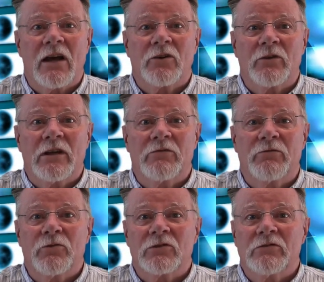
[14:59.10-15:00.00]
to
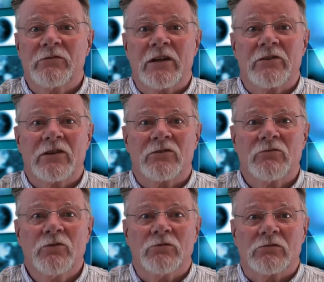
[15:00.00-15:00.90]
enforce various
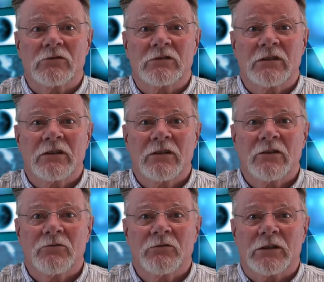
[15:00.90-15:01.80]
rules,
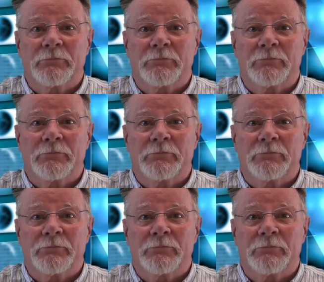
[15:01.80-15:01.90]
which